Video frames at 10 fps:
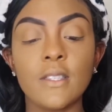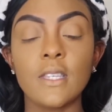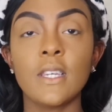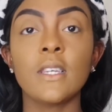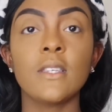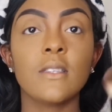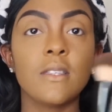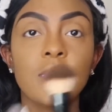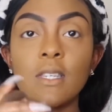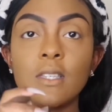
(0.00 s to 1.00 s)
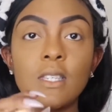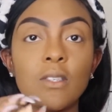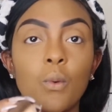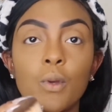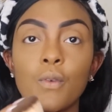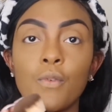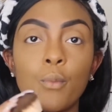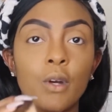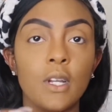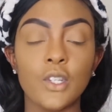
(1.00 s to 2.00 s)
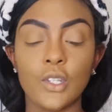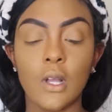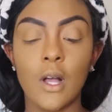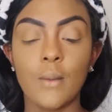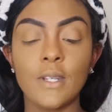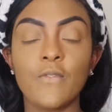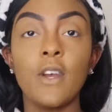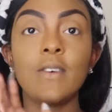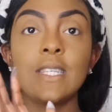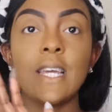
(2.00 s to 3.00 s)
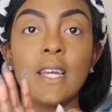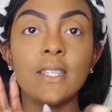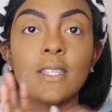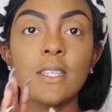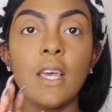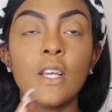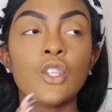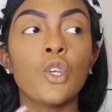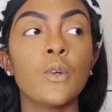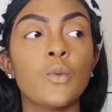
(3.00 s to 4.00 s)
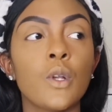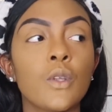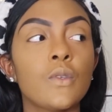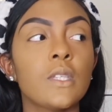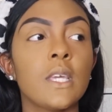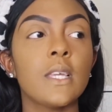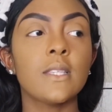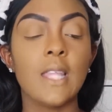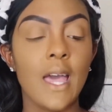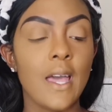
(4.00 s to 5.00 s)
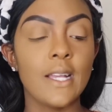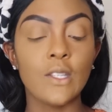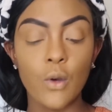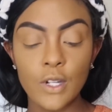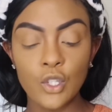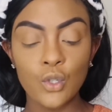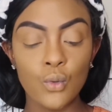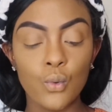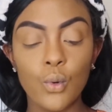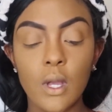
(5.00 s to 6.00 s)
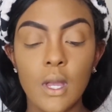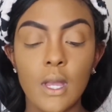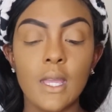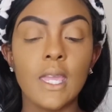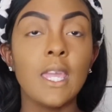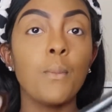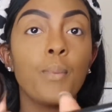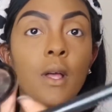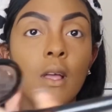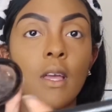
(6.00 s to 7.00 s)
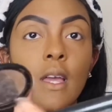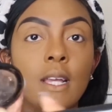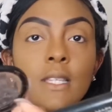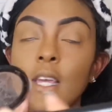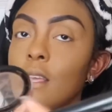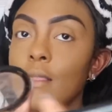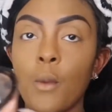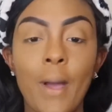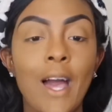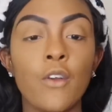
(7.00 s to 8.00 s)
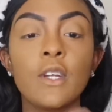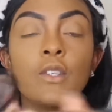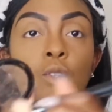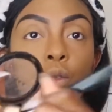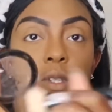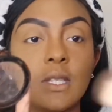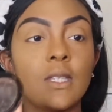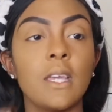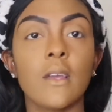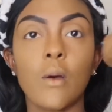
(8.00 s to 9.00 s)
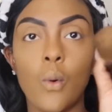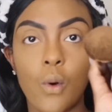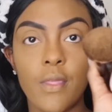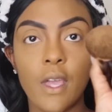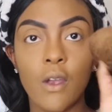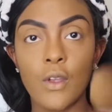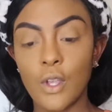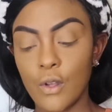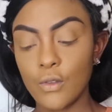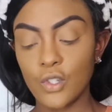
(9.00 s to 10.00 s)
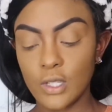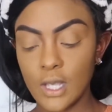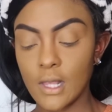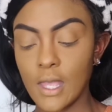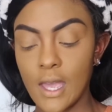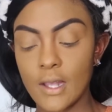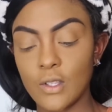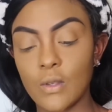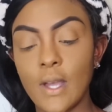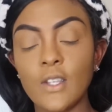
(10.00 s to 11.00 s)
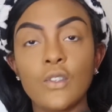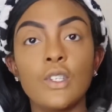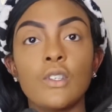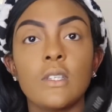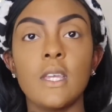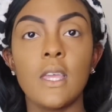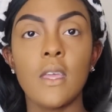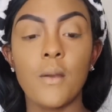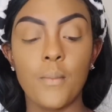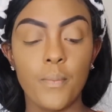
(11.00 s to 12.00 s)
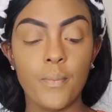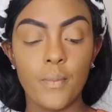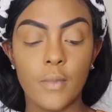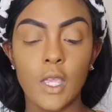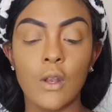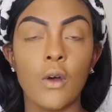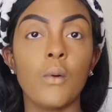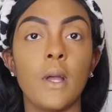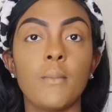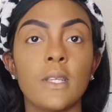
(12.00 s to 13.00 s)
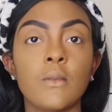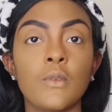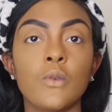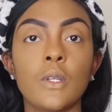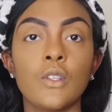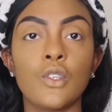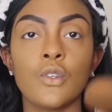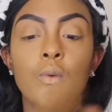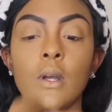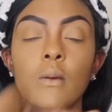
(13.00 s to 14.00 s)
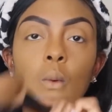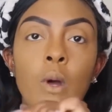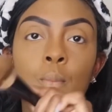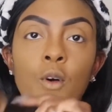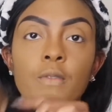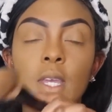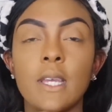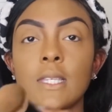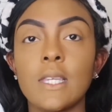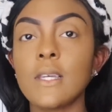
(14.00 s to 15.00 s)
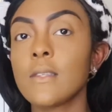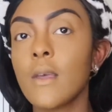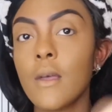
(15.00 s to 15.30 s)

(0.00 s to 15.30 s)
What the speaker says: is a wonderful brush. It's very dense, so it's one of those things that is going to keep, the powder is going to stick on there, you know, just like that. So I usually just take it, you know, I mix them between the two, I wipe off the excess,